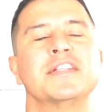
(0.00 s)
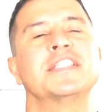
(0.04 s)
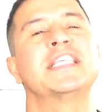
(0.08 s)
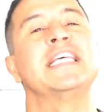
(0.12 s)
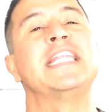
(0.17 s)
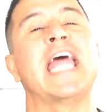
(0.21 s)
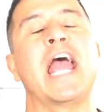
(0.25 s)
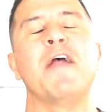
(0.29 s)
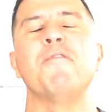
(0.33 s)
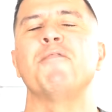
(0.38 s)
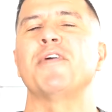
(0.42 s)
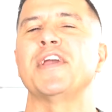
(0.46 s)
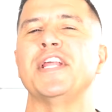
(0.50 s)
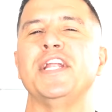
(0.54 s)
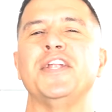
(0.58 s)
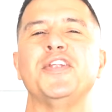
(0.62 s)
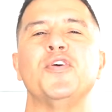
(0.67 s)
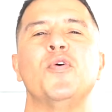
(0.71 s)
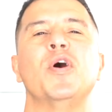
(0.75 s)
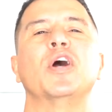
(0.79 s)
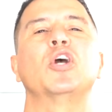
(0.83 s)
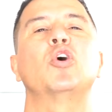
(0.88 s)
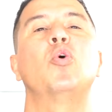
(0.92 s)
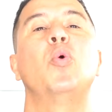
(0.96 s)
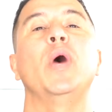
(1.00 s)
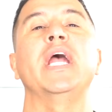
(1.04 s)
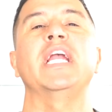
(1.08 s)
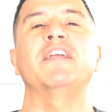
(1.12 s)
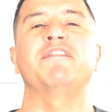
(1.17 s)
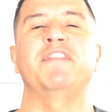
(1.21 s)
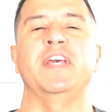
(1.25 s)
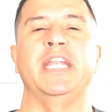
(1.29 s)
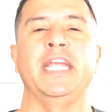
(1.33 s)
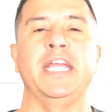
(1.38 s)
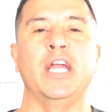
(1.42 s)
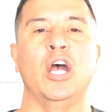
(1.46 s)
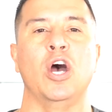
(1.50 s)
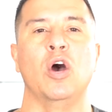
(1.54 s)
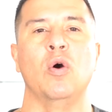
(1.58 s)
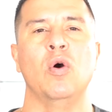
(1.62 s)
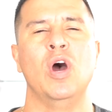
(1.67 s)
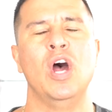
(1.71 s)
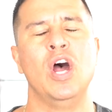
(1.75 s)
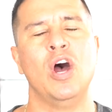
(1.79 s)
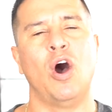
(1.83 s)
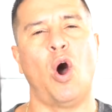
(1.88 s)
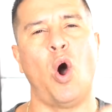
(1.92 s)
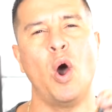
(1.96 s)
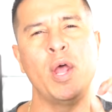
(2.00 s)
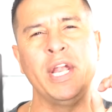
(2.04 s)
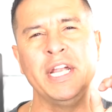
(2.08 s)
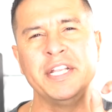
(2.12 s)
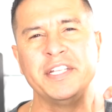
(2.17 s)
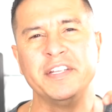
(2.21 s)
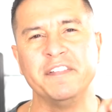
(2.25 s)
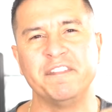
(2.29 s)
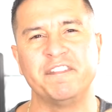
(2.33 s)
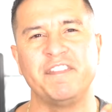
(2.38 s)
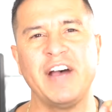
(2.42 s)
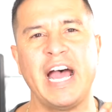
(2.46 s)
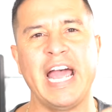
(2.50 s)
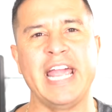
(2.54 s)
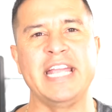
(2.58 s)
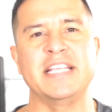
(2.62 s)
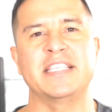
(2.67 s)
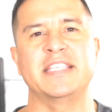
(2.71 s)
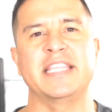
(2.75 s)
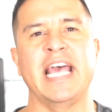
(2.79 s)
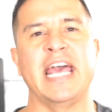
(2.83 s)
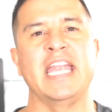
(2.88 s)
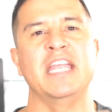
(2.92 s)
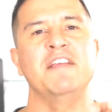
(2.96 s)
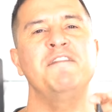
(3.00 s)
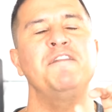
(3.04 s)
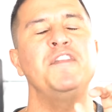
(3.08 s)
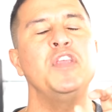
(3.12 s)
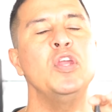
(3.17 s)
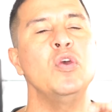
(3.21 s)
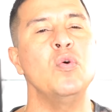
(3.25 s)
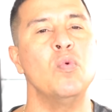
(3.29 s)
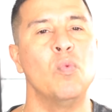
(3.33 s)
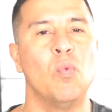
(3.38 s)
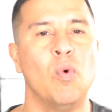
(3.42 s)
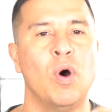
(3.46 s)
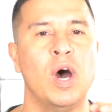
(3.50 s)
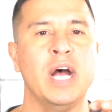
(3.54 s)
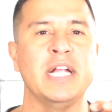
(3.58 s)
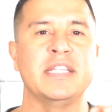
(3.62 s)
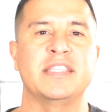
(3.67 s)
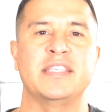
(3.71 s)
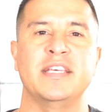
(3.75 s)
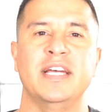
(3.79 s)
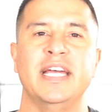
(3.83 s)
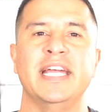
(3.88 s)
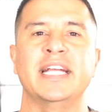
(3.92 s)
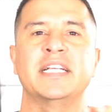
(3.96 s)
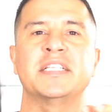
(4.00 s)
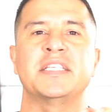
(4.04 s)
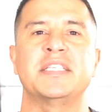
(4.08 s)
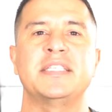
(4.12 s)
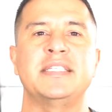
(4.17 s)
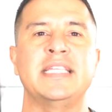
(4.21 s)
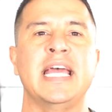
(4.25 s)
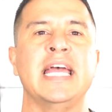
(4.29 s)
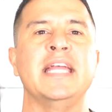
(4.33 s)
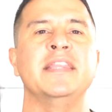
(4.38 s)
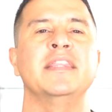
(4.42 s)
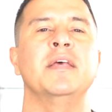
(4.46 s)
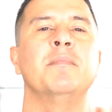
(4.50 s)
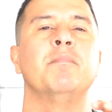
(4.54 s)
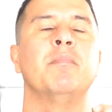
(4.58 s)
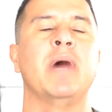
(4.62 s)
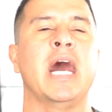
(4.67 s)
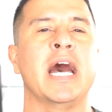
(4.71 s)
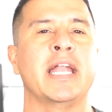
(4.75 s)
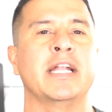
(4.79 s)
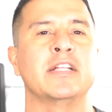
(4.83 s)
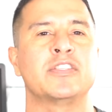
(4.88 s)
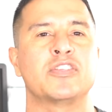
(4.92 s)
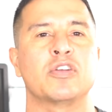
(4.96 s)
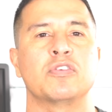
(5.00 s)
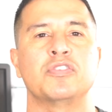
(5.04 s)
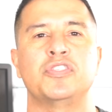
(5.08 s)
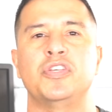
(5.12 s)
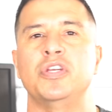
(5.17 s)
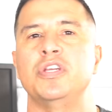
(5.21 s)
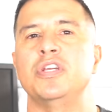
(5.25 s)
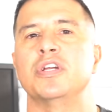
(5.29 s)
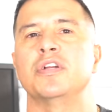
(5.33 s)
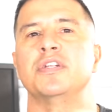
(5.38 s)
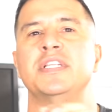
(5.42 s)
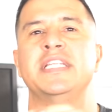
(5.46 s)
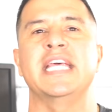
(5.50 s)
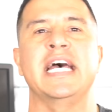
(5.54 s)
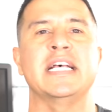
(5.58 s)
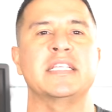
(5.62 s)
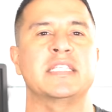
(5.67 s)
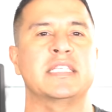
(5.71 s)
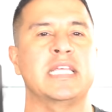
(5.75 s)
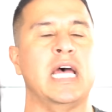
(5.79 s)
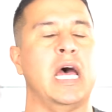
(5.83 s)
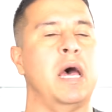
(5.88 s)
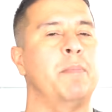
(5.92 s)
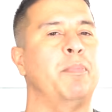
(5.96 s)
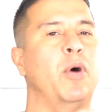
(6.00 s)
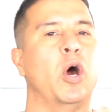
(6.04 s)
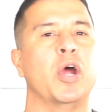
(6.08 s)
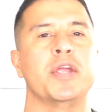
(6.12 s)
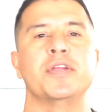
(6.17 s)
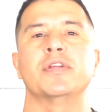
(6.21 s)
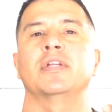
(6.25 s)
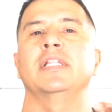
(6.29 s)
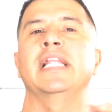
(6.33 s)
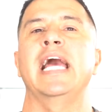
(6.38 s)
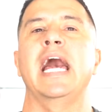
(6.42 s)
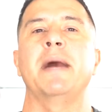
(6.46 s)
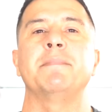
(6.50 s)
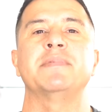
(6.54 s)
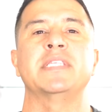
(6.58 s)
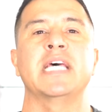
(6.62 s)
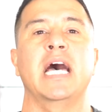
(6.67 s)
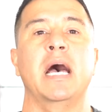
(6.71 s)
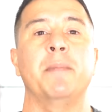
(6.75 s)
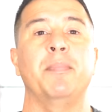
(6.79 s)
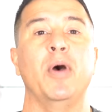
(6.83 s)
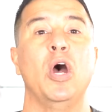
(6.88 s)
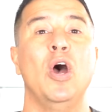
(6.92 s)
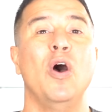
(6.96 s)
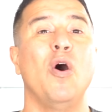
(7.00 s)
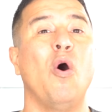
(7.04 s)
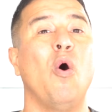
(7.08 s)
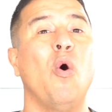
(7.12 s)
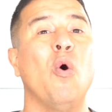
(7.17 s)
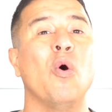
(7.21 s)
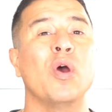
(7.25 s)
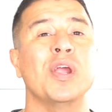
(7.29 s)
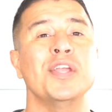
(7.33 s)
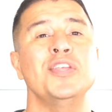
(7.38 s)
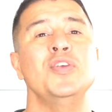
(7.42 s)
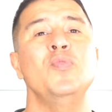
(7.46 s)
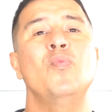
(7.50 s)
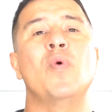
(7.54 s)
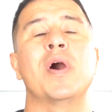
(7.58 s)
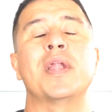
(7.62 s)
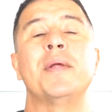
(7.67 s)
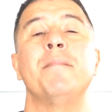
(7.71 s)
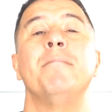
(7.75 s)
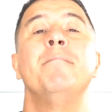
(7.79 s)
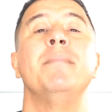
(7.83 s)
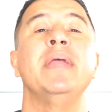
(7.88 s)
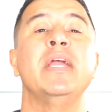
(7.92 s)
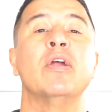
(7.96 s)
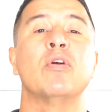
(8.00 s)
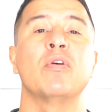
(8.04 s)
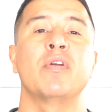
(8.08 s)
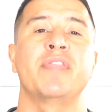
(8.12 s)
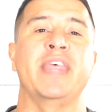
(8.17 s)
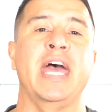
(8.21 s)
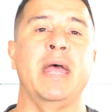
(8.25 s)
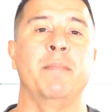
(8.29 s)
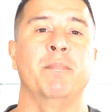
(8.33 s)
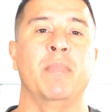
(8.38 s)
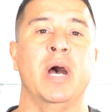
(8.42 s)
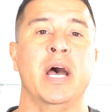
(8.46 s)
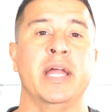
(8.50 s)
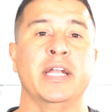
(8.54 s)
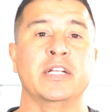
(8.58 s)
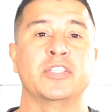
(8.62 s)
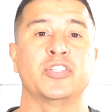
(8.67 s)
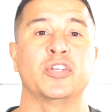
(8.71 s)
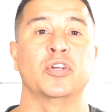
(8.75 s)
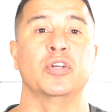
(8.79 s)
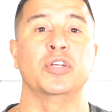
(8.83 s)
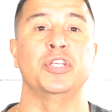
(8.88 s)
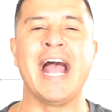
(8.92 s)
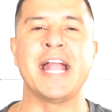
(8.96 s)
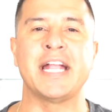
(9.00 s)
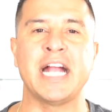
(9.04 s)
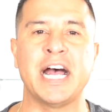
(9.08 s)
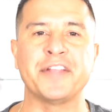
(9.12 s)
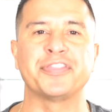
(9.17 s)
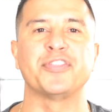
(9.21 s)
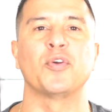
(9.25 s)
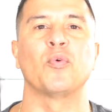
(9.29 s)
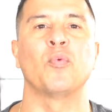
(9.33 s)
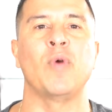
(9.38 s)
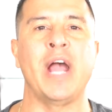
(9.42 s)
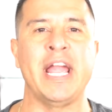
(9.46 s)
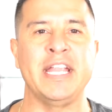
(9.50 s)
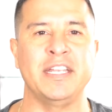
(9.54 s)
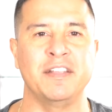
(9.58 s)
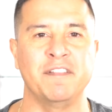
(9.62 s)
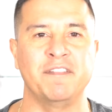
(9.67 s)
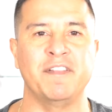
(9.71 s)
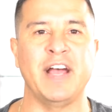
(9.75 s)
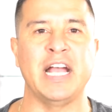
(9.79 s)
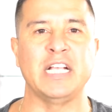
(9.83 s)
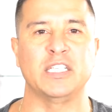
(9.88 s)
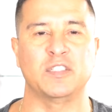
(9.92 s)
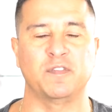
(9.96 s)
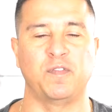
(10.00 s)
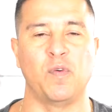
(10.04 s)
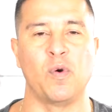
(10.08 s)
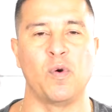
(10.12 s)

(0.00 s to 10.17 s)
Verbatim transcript: Today we're gonna do a quick video on a device that if you want to extend the monitor to your desktop or your laptop, or you wanna mirror that monitor, I got the right device